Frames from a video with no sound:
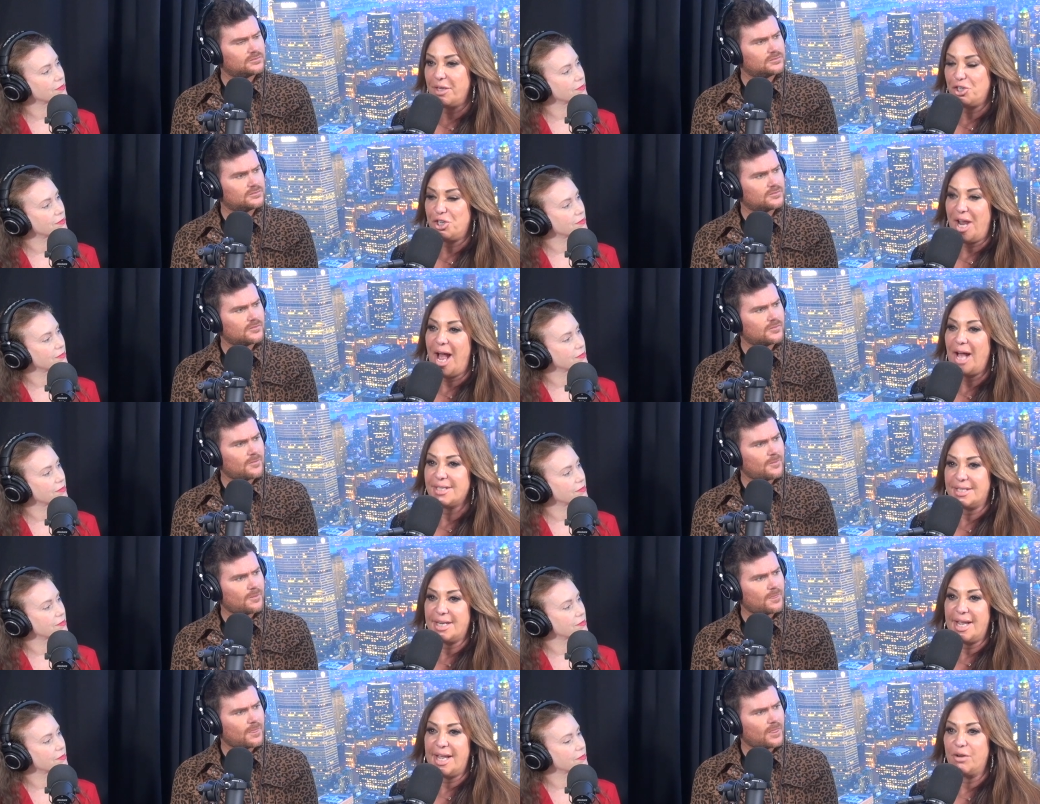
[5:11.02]
Speaker 1: that she
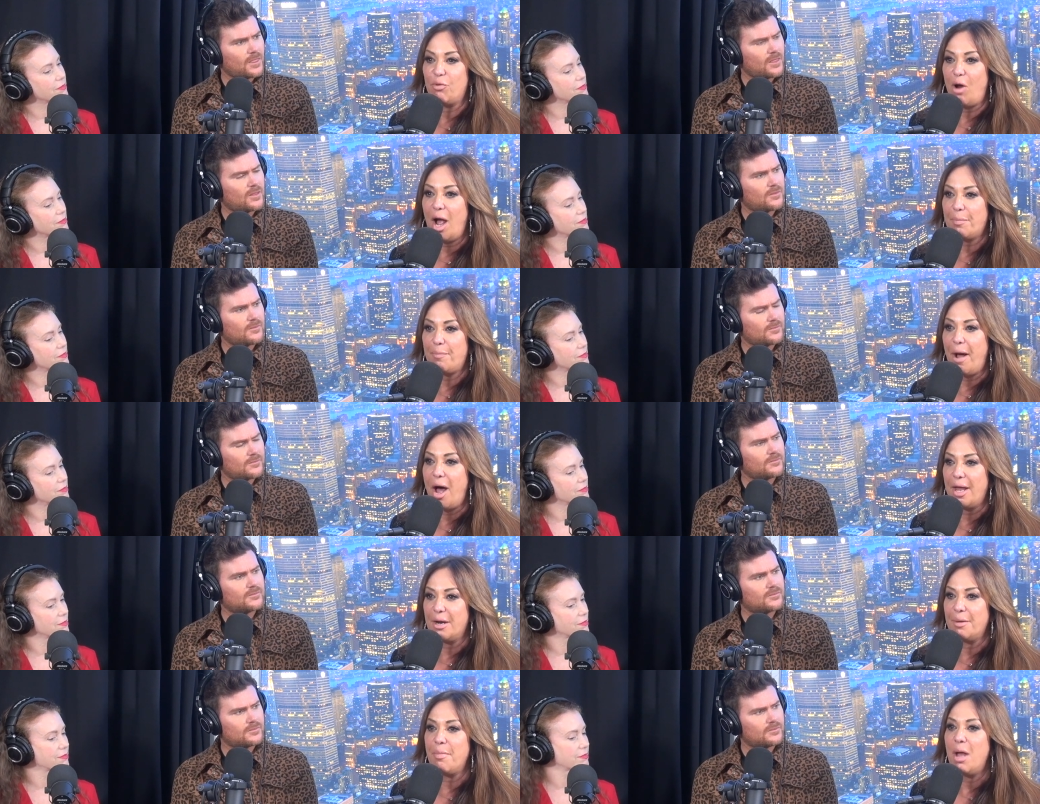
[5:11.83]
has to hit rock
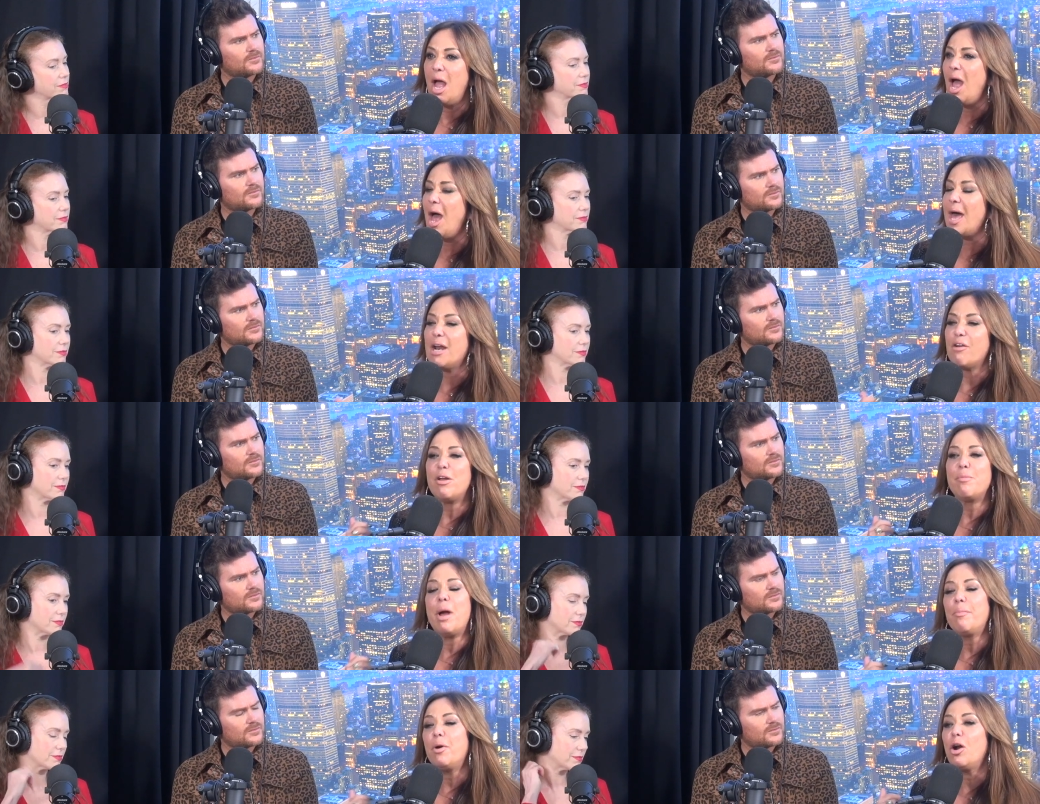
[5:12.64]
bottom. And I
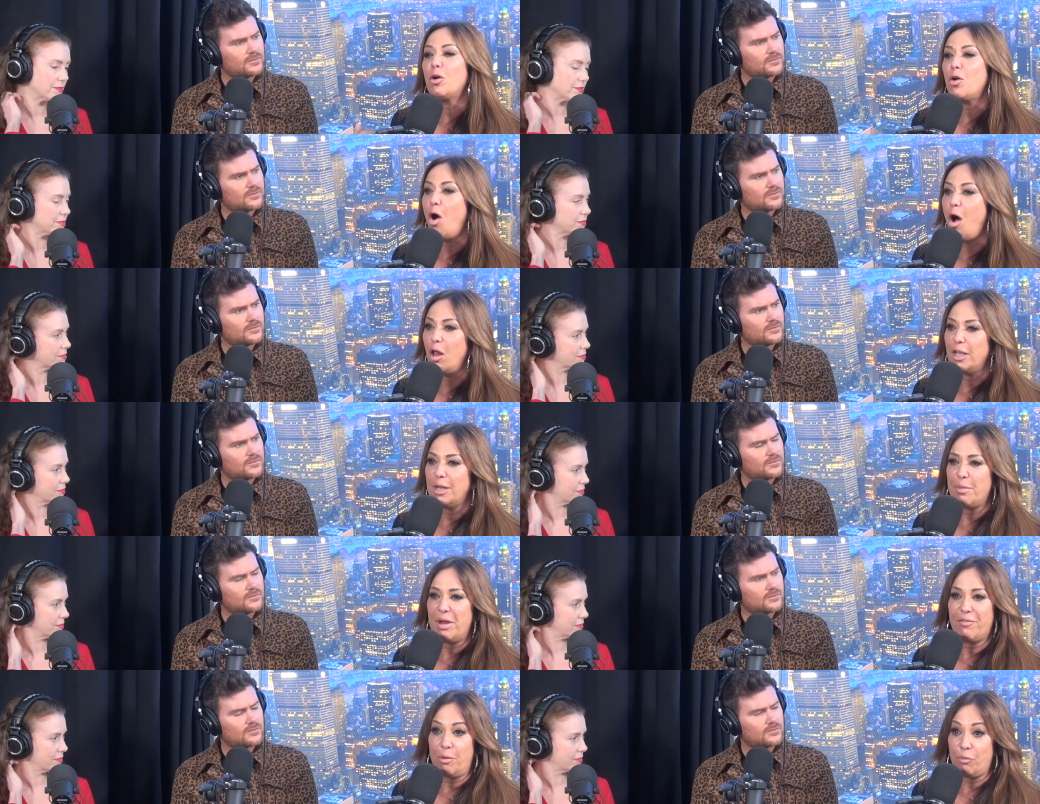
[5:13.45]
remember her
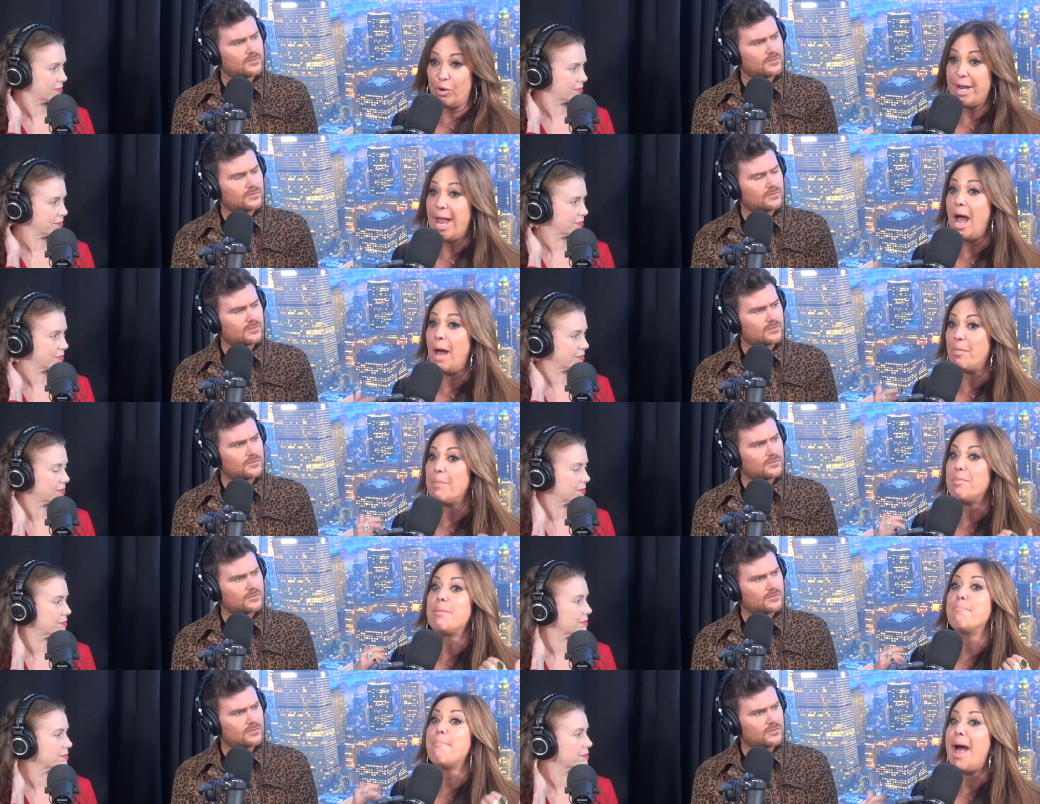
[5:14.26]
calling me from rehab,
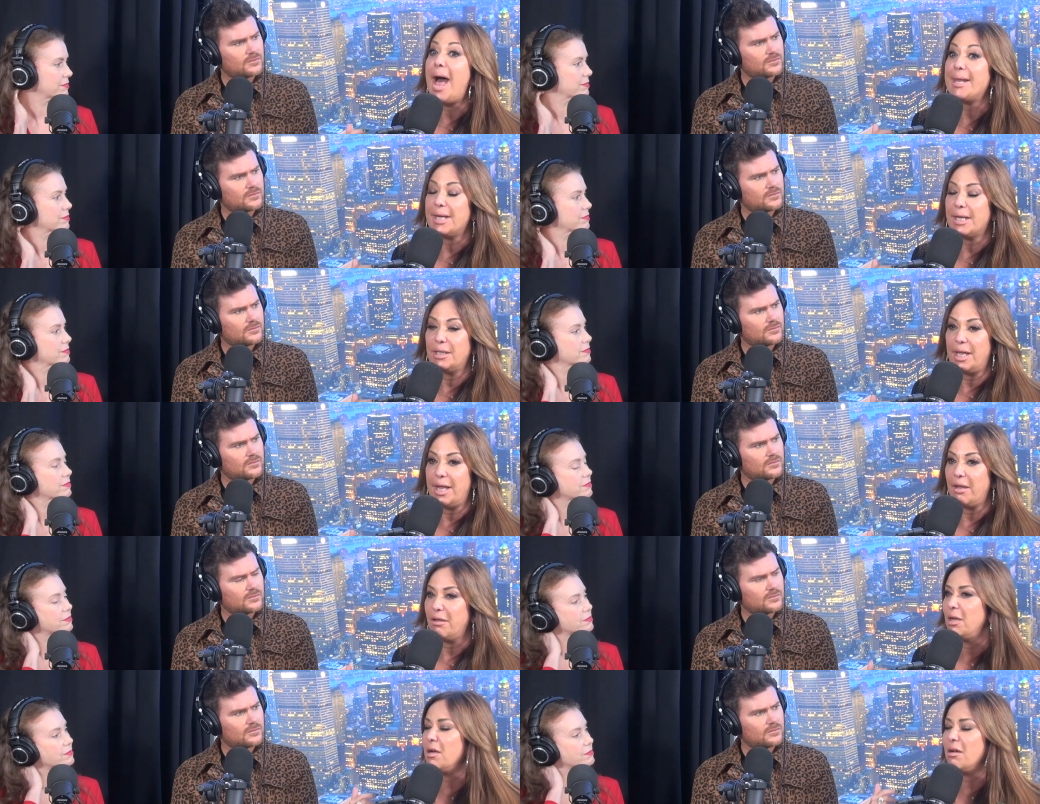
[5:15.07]
I mean,
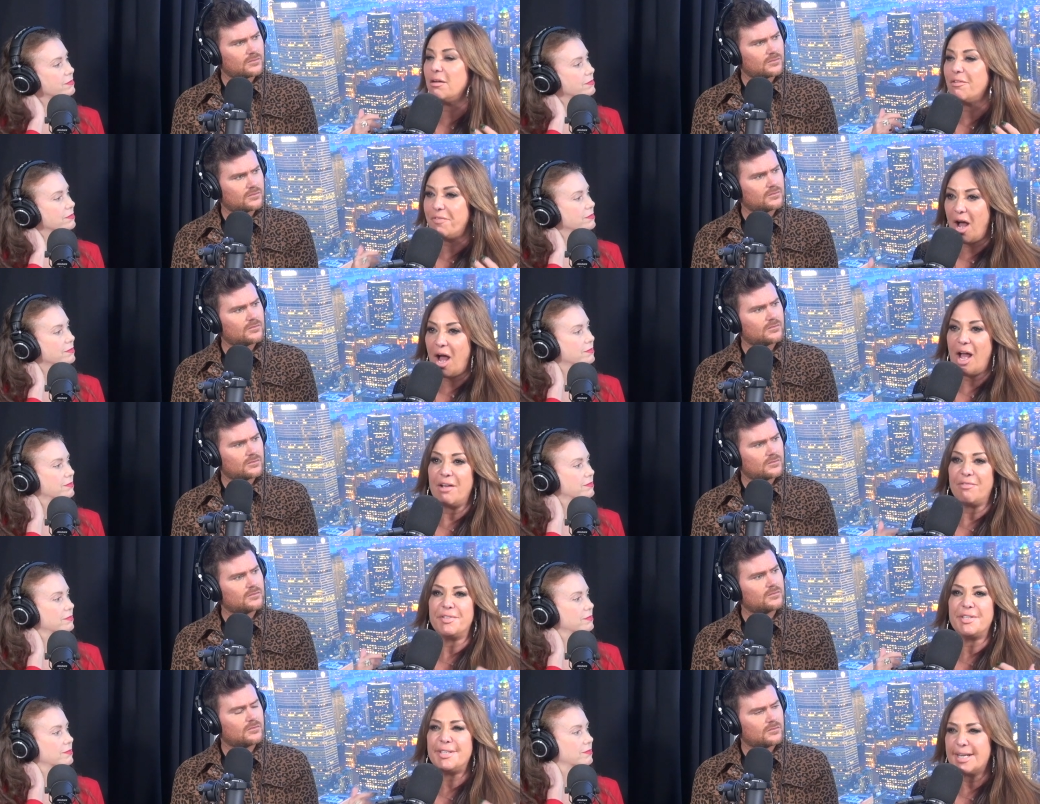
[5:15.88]
manically,
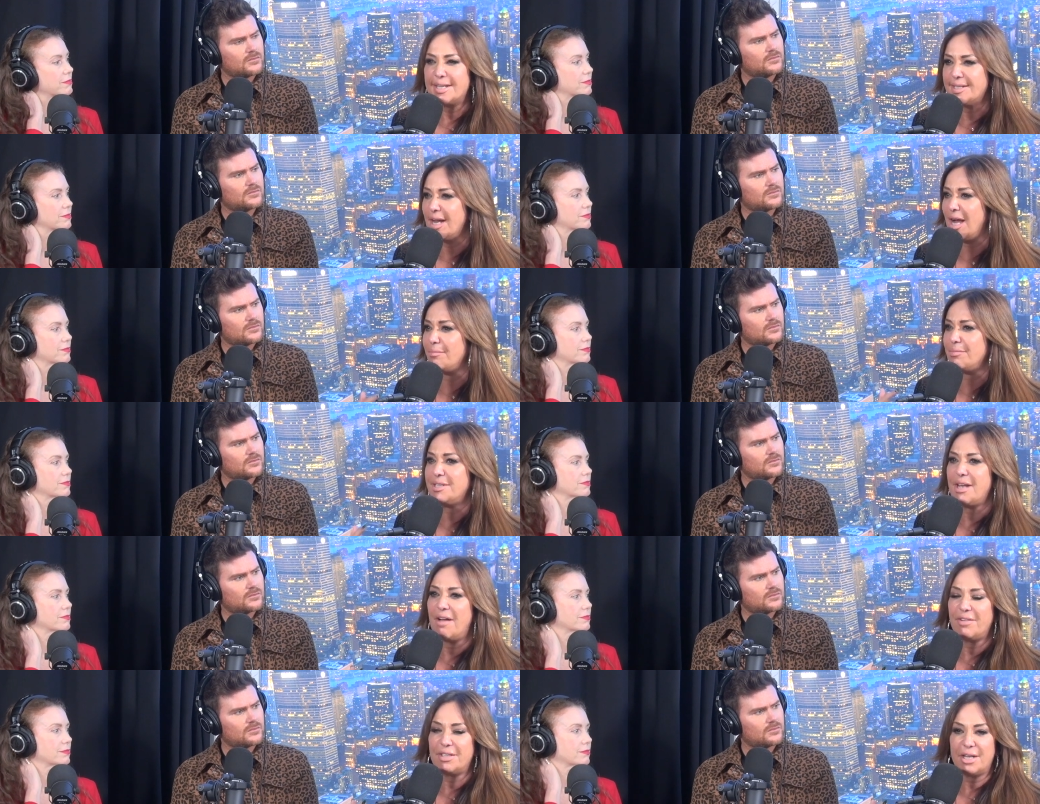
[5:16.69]
five, six
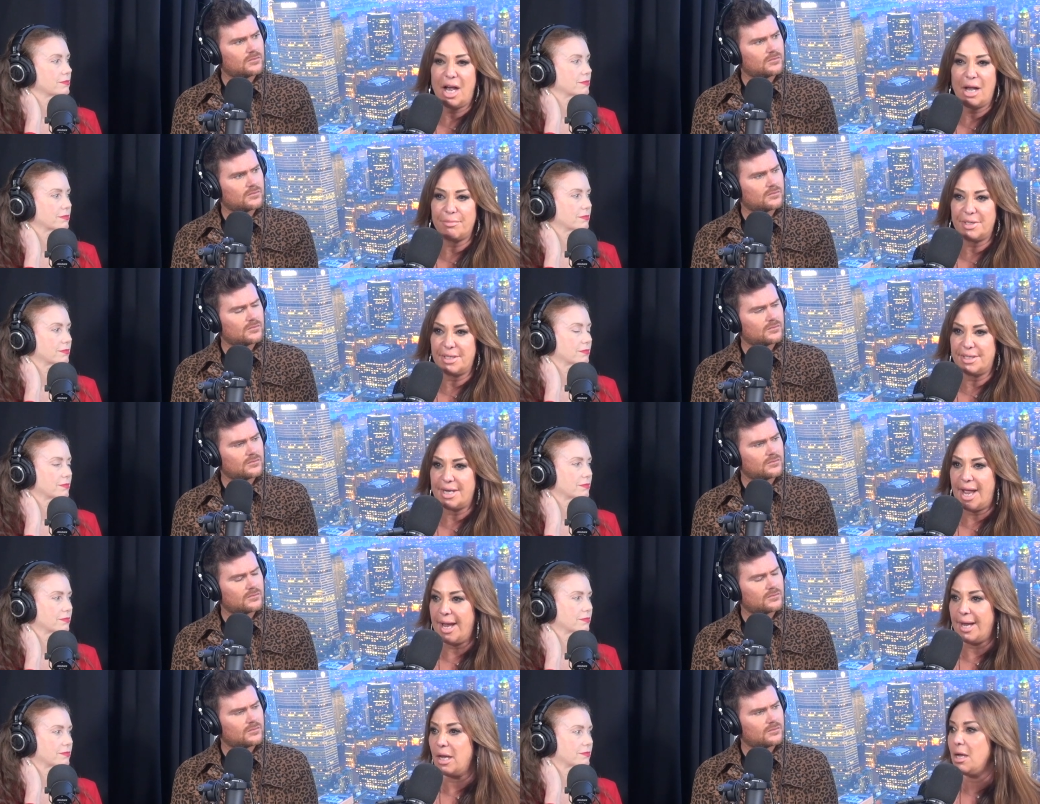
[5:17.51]
times, seven times a
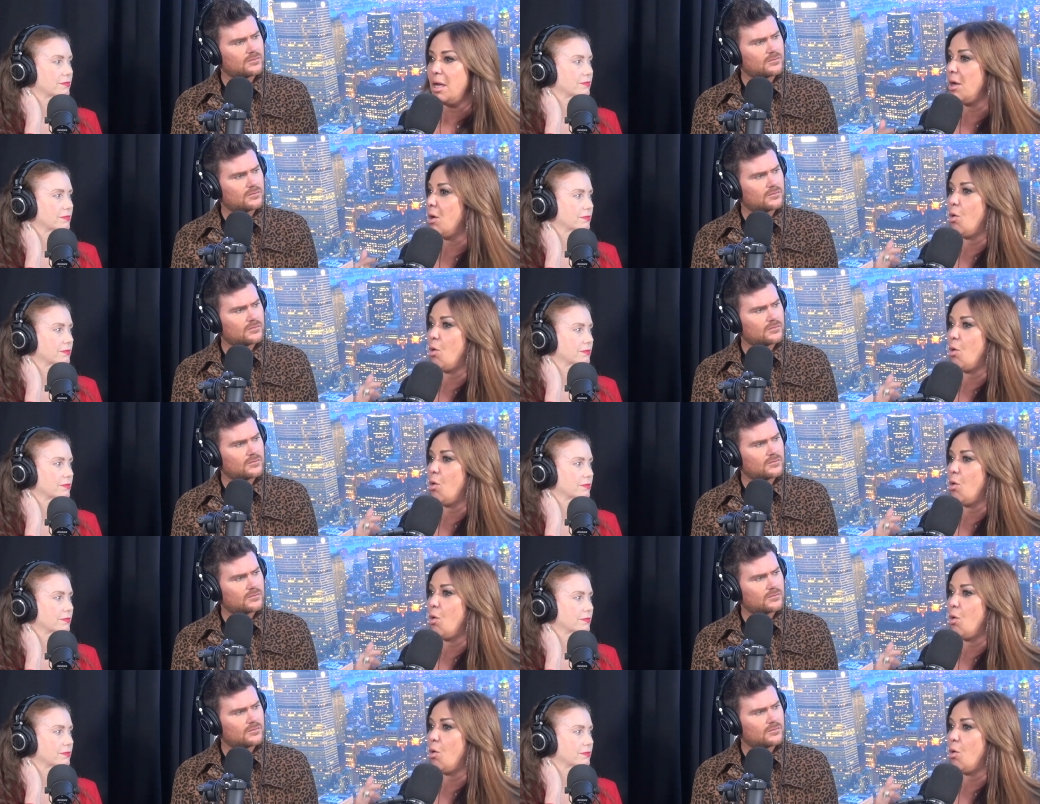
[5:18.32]
day.